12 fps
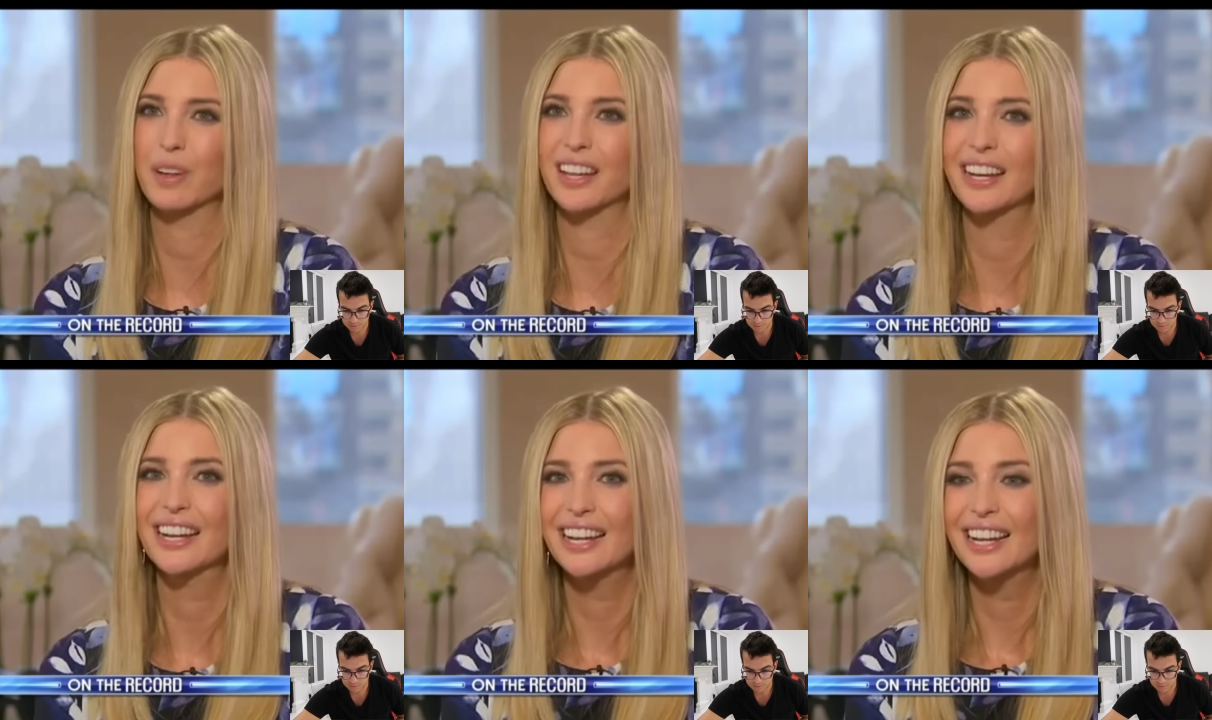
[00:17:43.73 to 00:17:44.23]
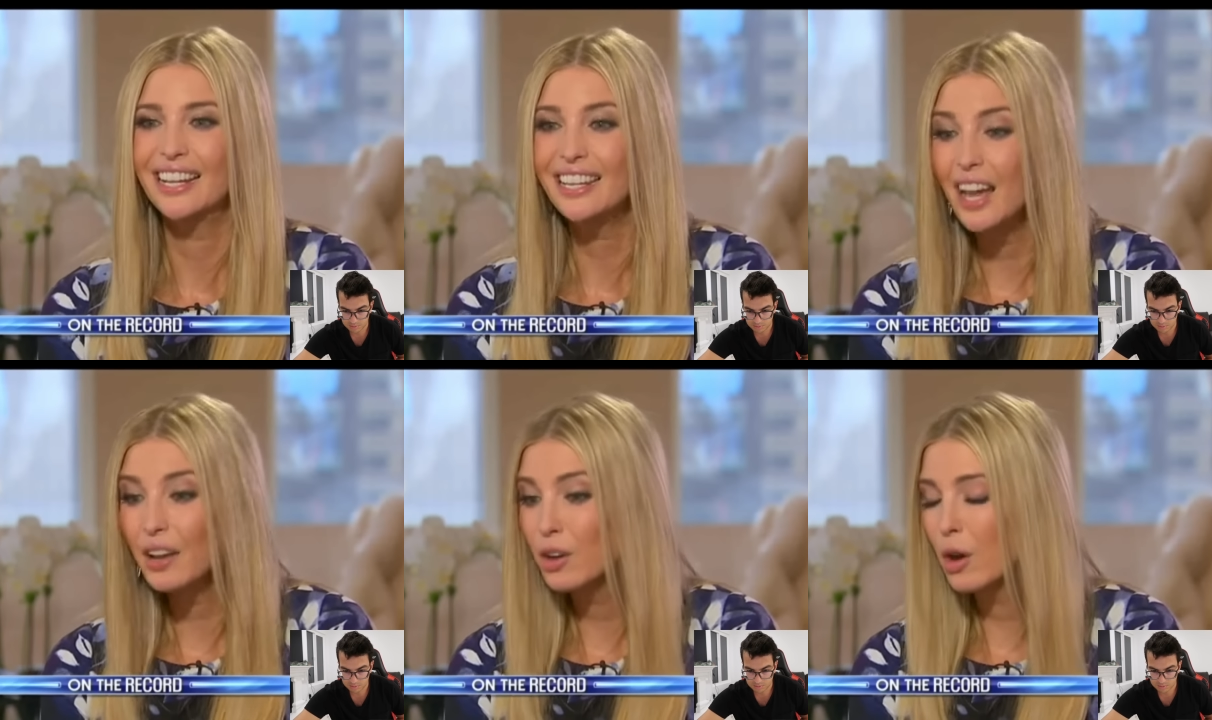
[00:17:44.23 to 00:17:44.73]
Speaker 1: But
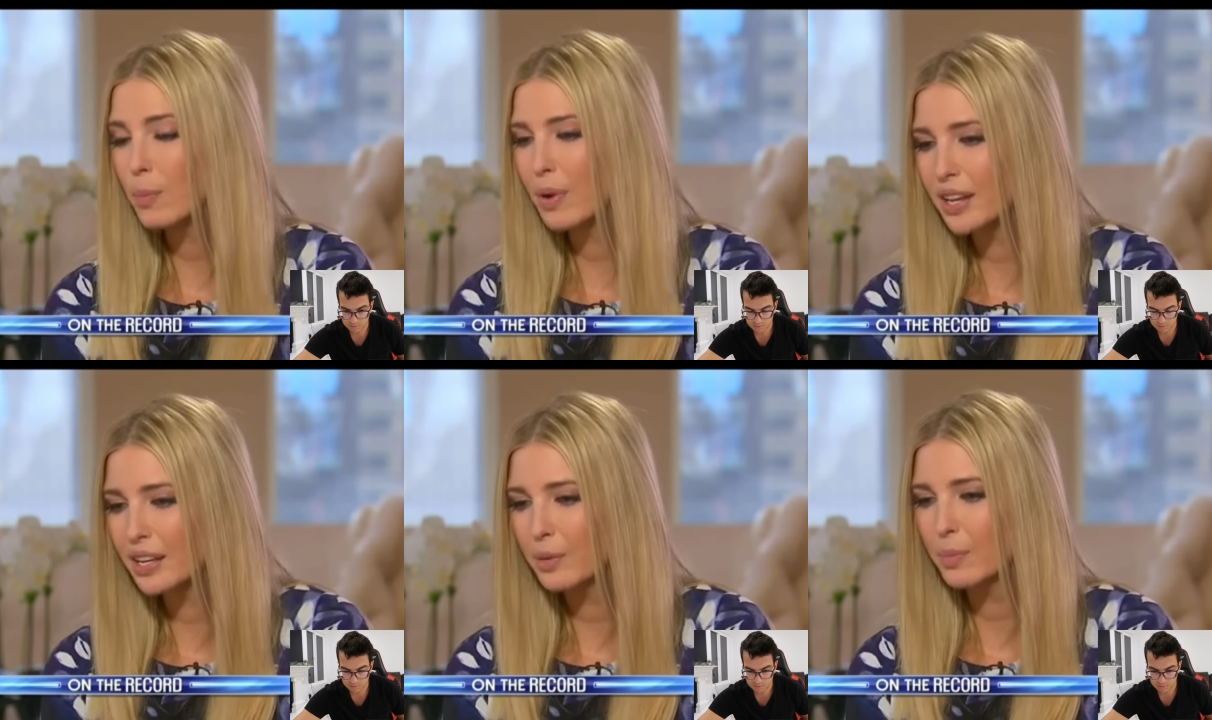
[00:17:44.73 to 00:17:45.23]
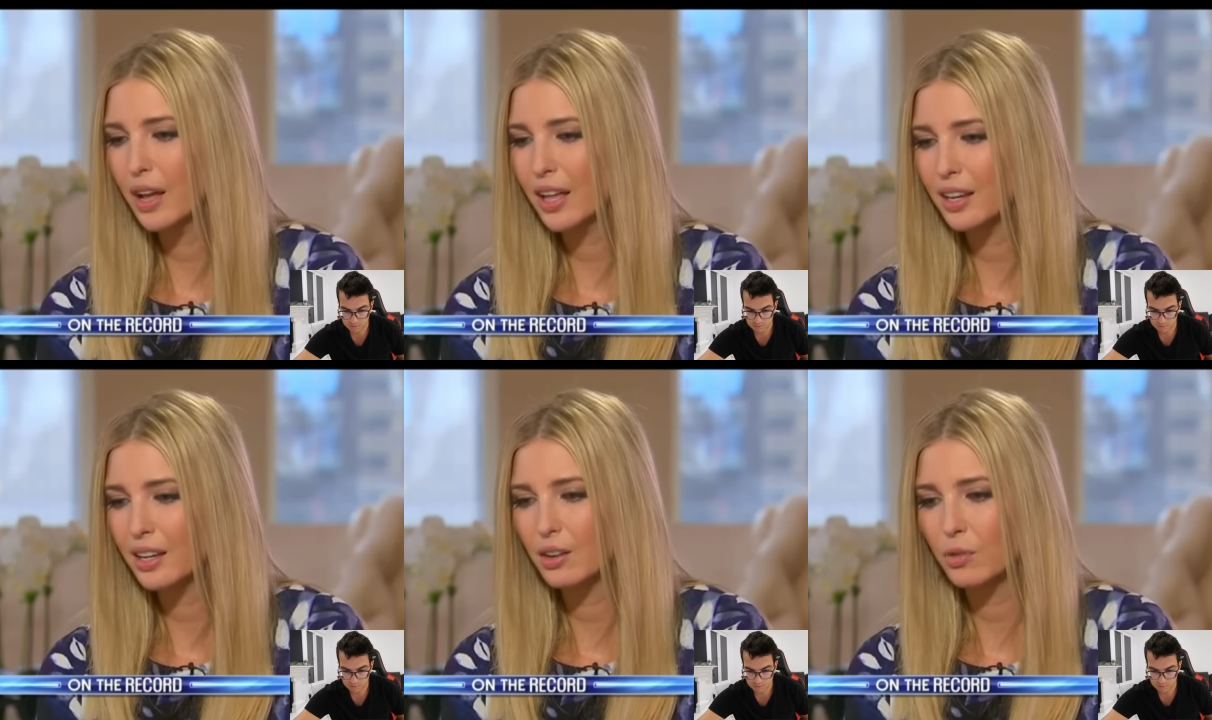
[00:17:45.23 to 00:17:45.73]
yeah, no, but
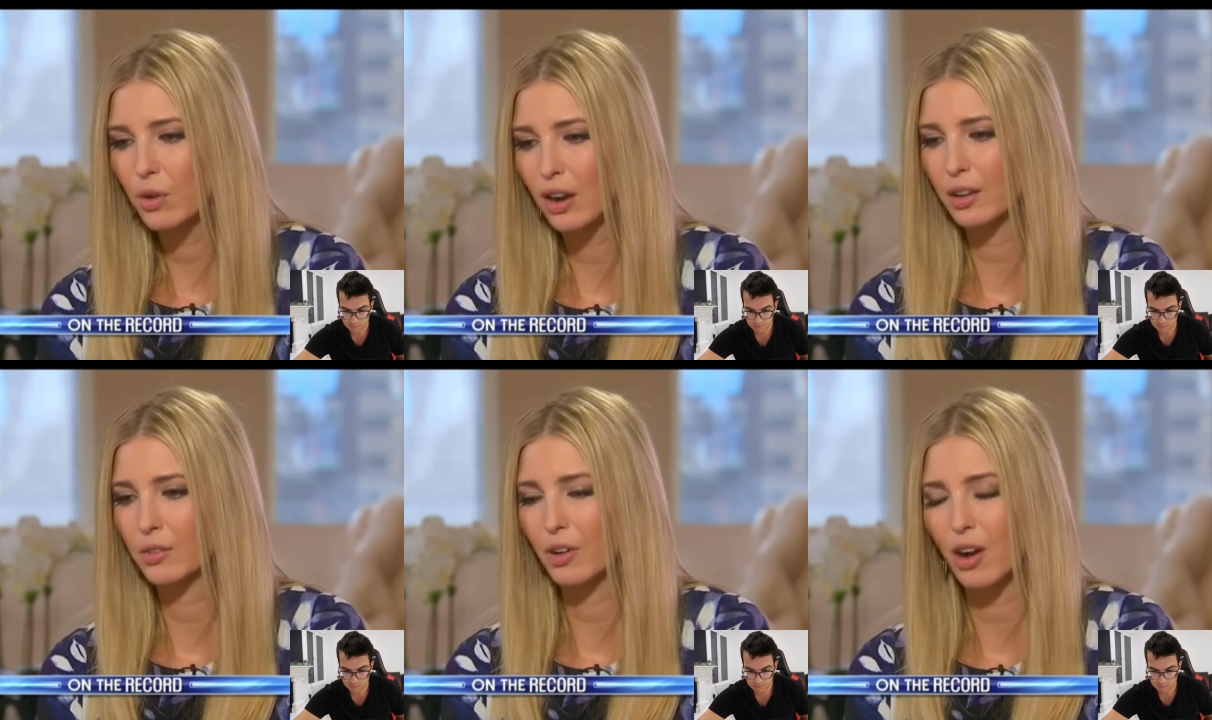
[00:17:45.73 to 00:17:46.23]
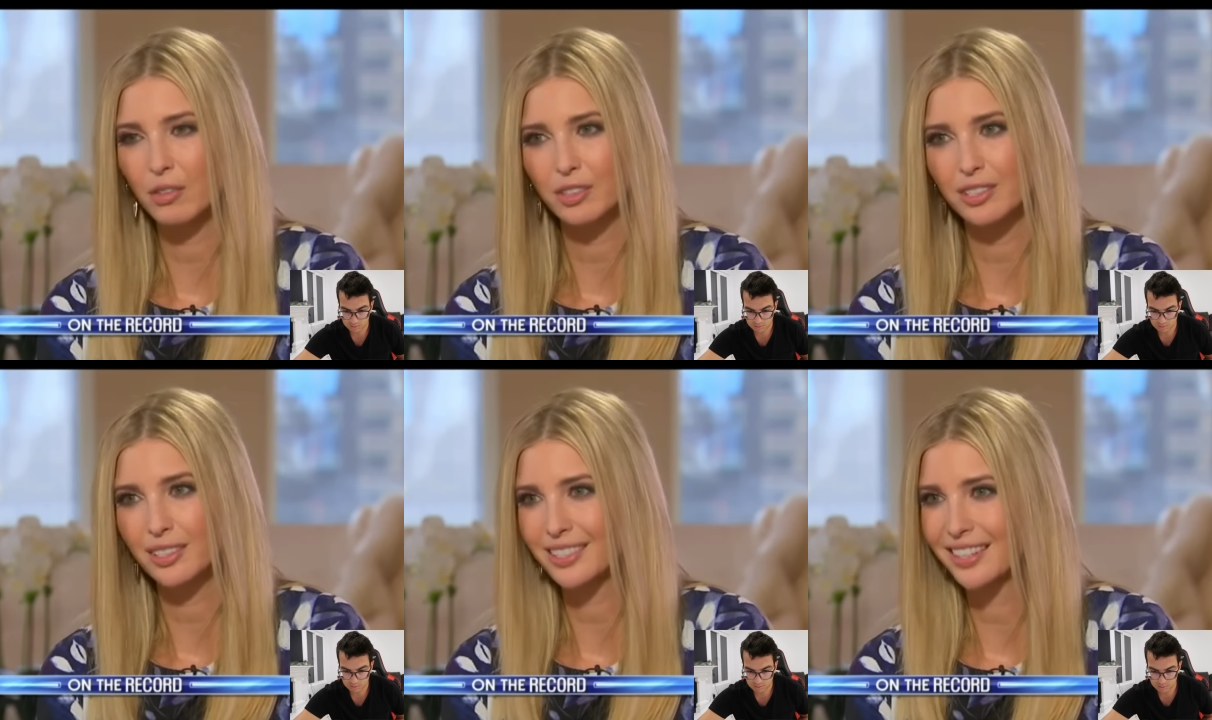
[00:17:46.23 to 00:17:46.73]
but running for
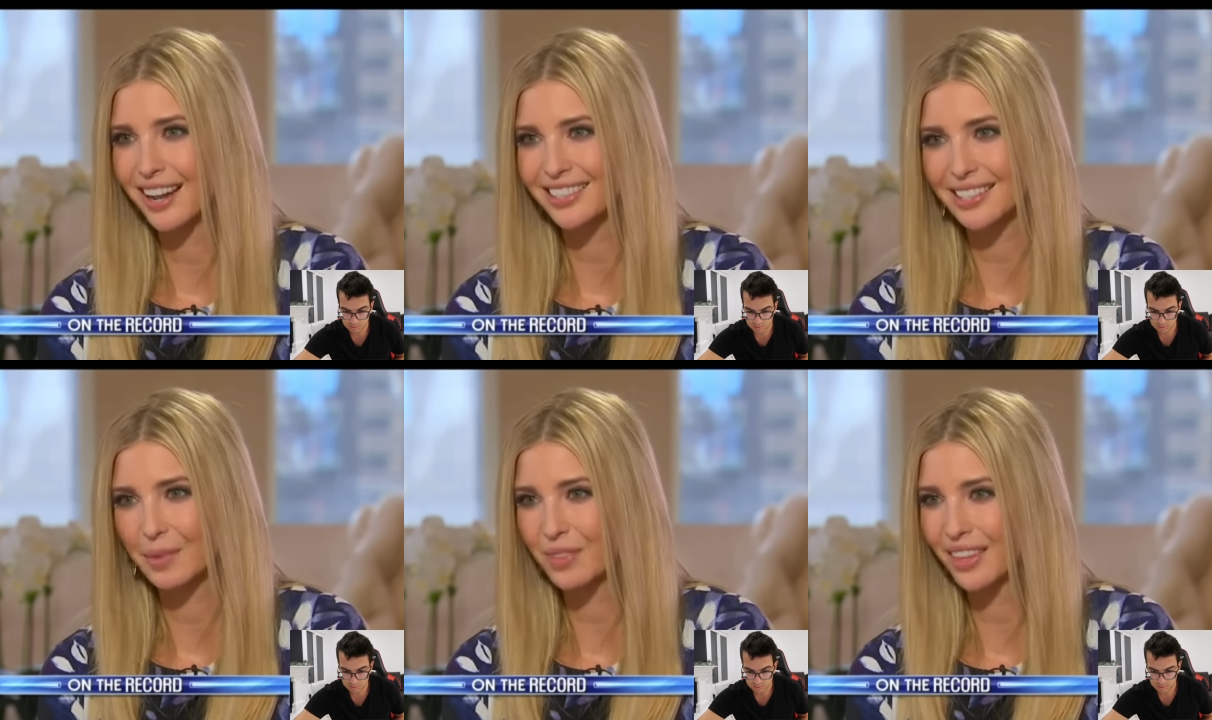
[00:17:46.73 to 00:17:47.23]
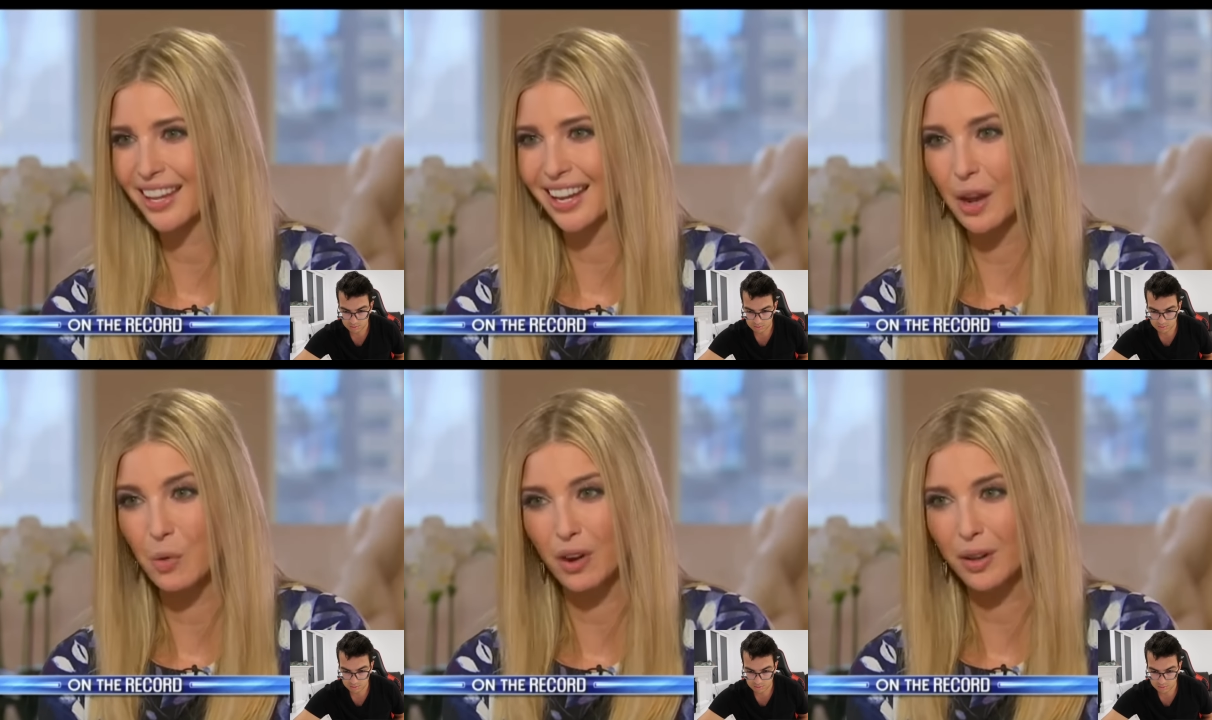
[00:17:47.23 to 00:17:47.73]
office is not something I
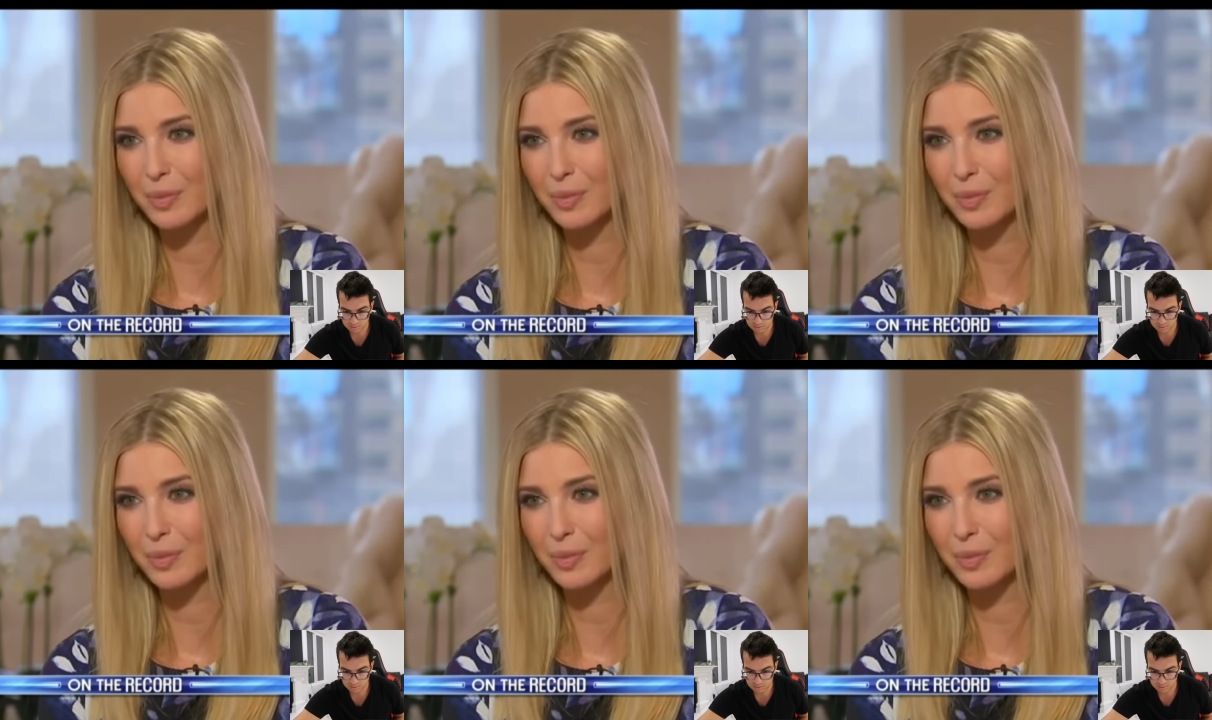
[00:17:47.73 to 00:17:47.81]
want